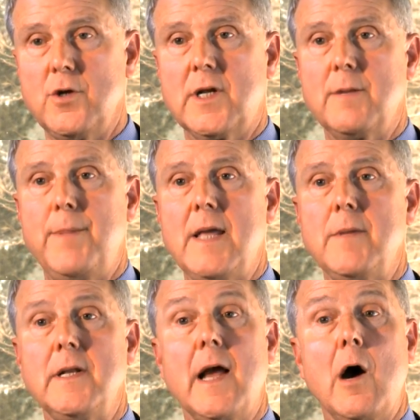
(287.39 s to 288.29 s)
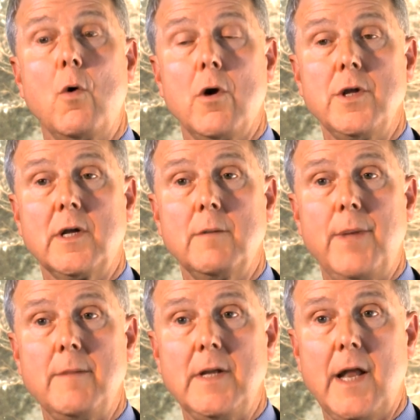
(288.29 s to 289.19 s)
You can pay me now or you can
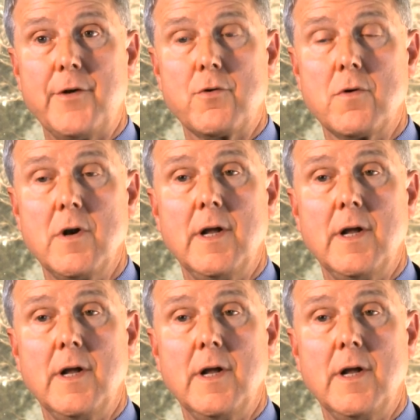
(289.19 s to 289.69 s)
pay me later.